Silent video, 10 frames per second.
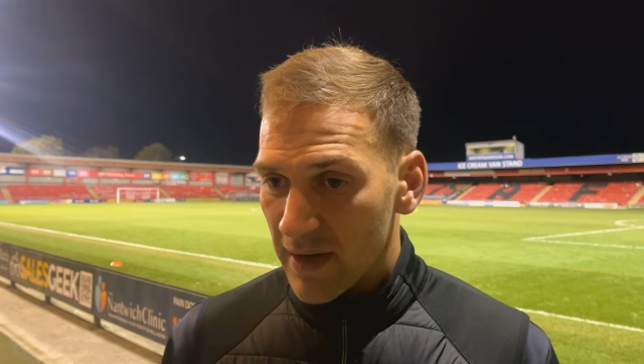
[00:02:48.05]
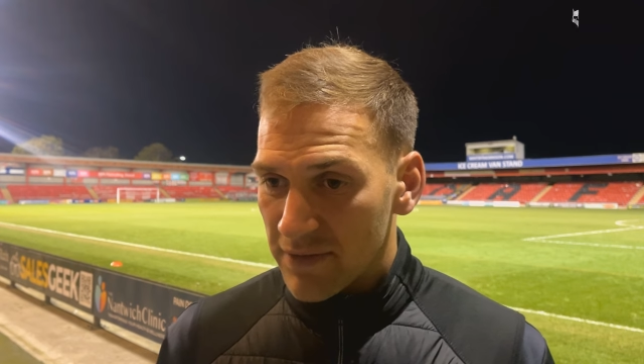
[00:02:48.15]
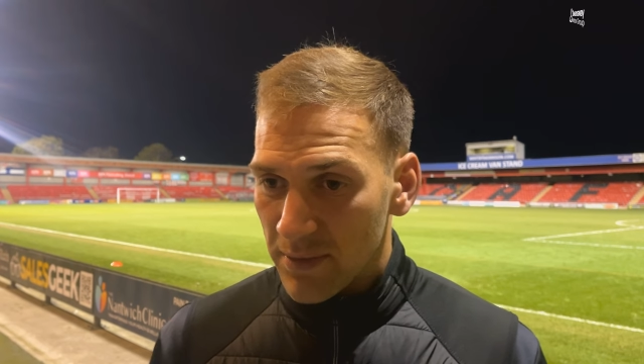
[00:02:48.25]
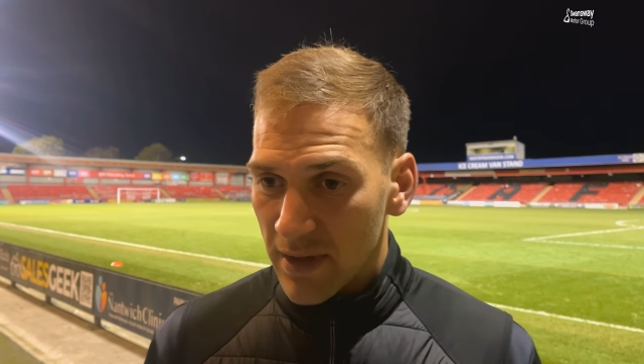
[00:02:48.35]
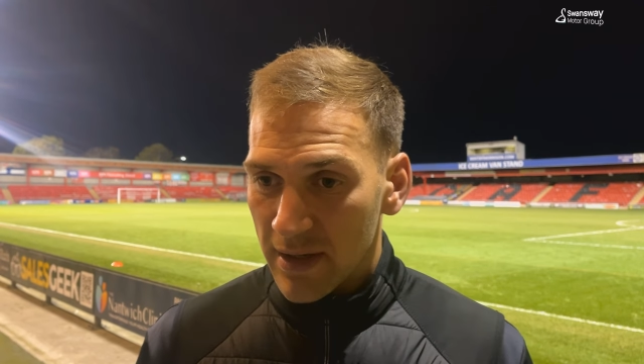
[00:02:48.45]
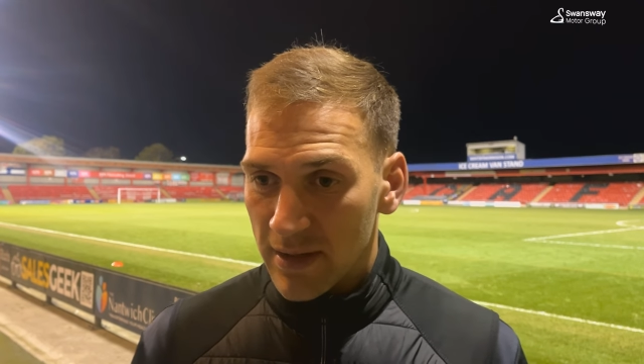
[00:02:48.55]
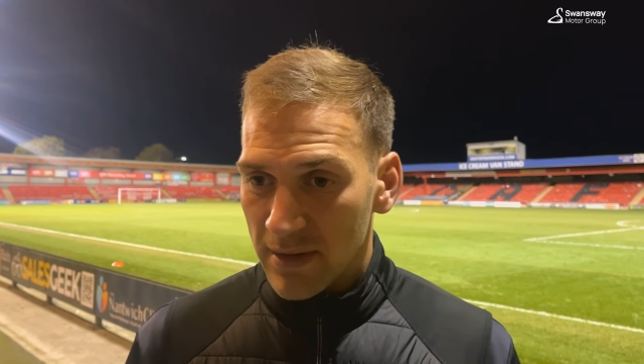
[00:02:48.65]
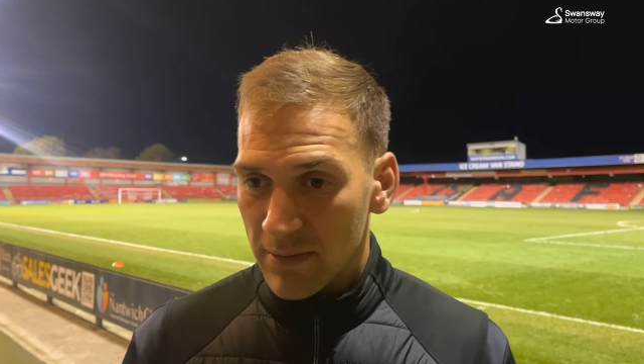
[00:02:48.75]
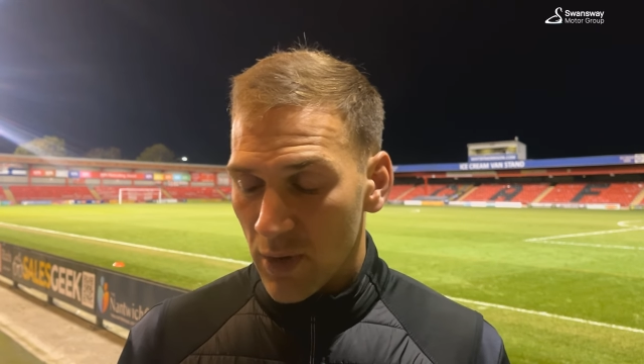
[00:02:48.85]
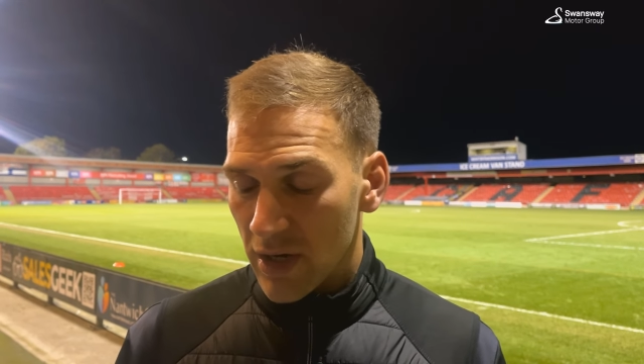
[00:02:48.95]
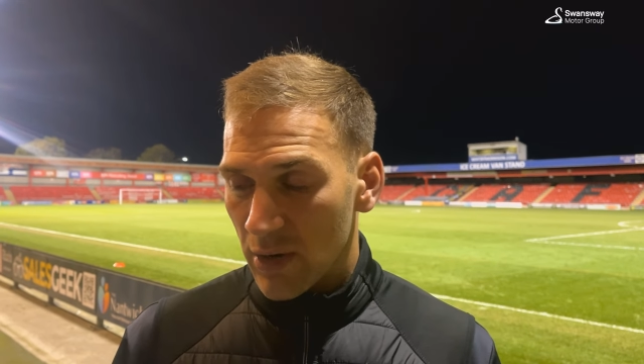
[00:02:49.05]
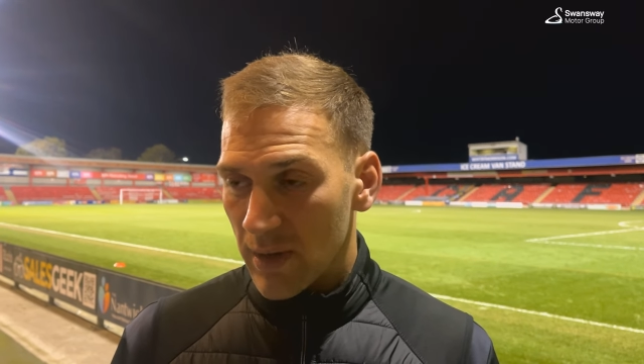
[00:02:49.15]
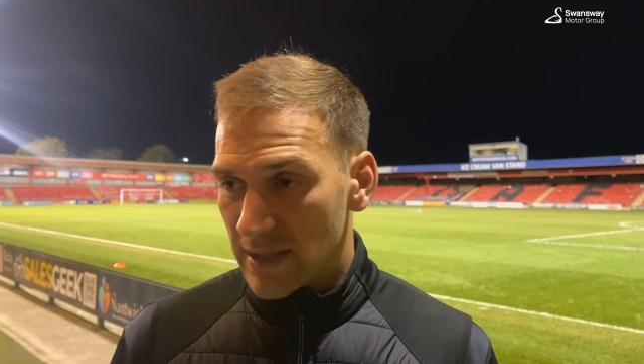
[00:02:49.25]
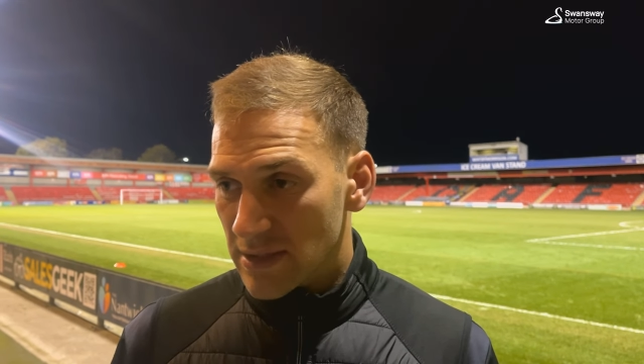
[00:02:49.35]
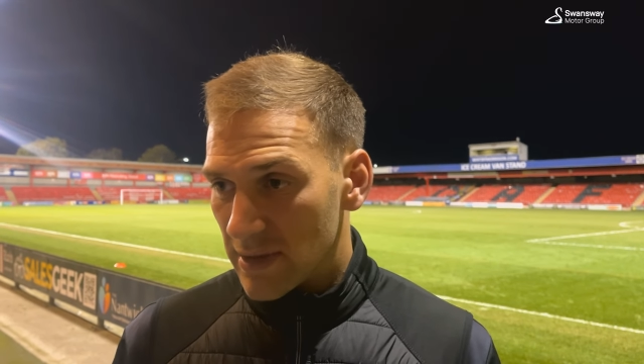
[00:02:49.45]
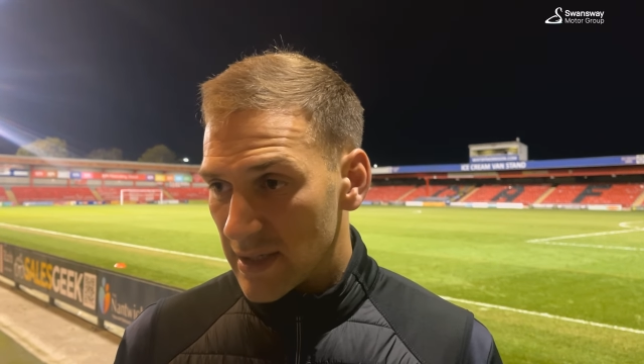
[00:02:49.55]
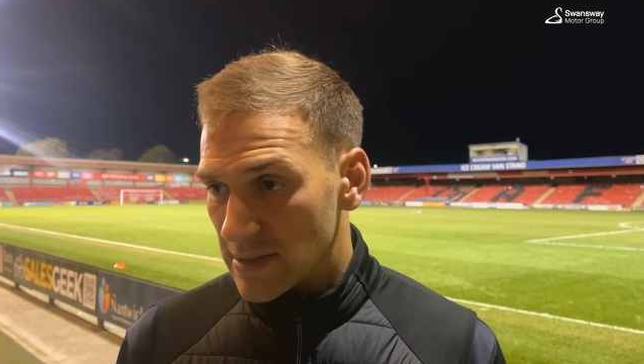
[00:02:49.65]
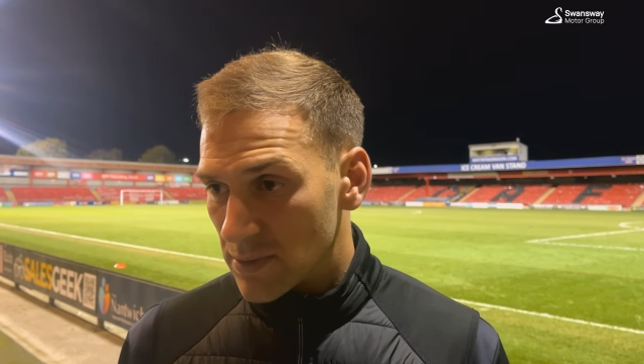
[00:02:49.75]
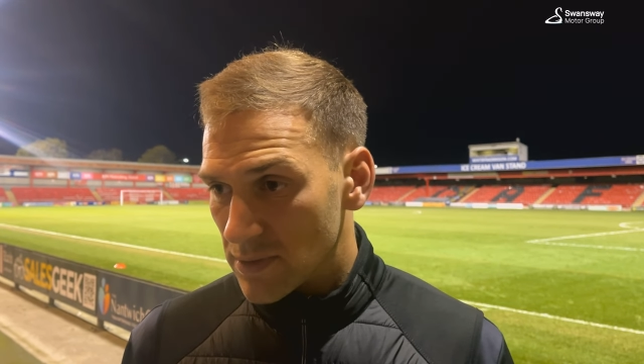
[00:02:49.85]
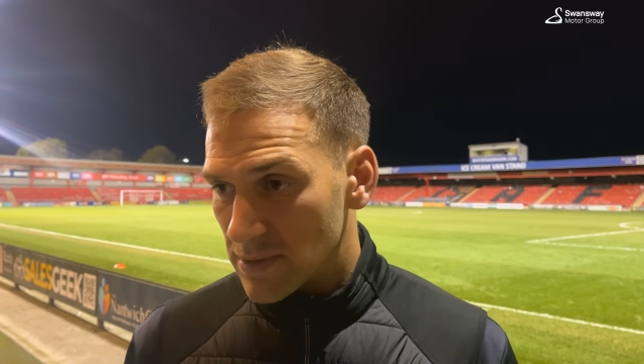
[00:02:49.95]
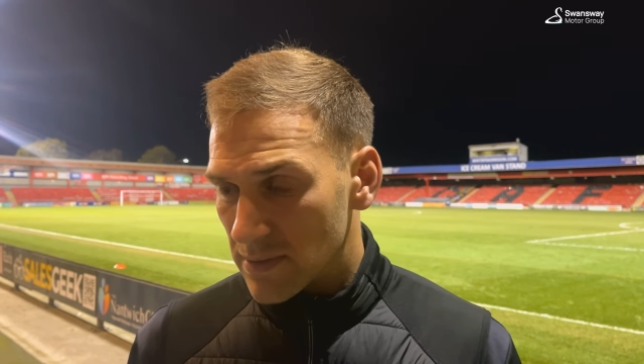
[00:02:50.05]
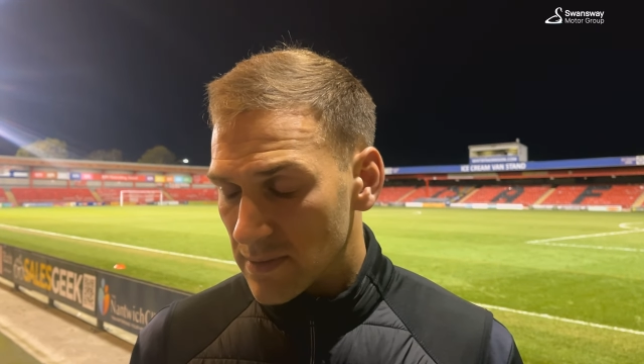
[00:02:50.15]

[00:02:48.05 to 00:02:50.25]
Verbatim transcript: we have to work our, uh, work our way looking into Walsall.